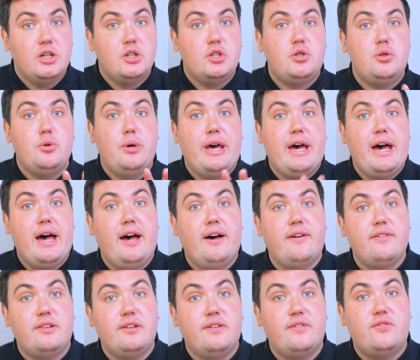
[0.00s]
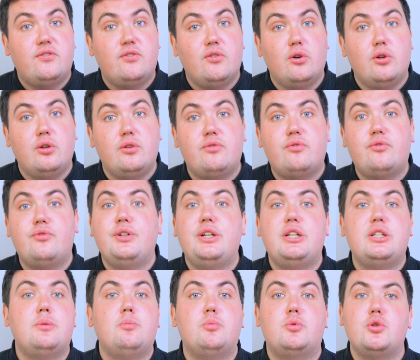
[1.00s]
you have the full
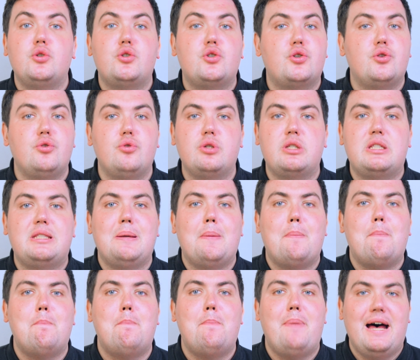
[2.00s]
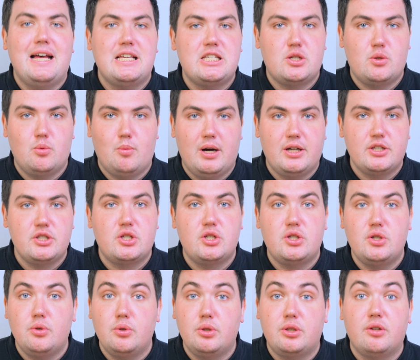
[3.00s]
freedom to choose the best one
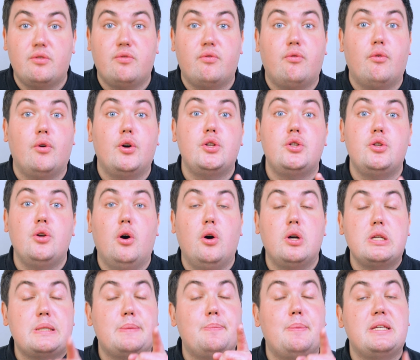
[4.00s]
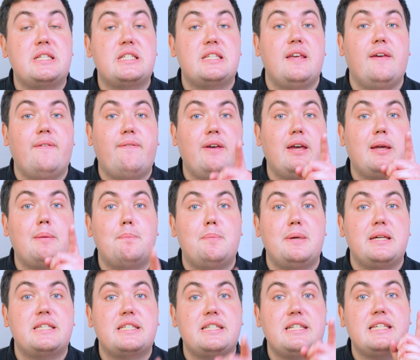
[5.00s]
suited for your specific
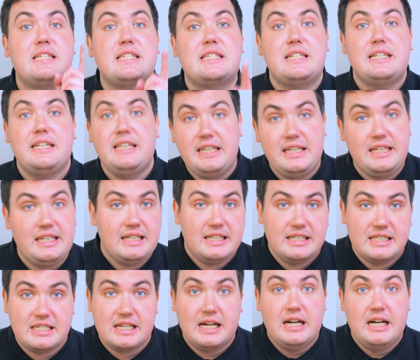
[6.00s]
business needs.